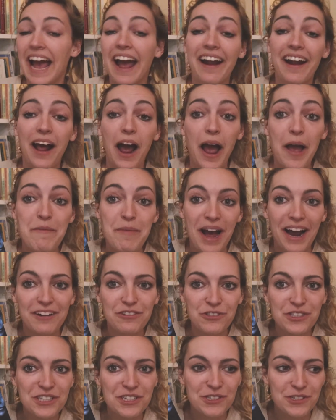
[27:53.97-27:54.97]
And I'm
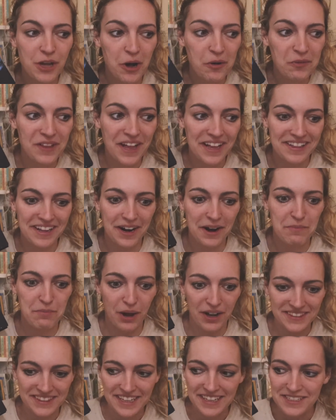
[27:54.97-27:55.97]
actually so glad that I
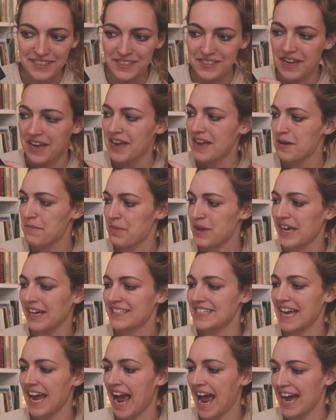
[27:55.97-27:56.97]
bought this
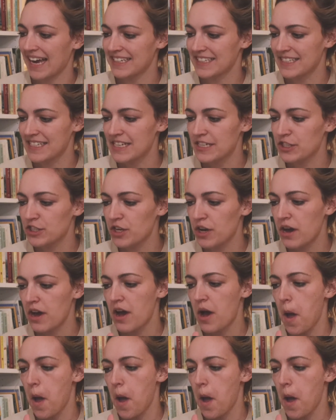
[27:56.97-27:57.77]
because it has these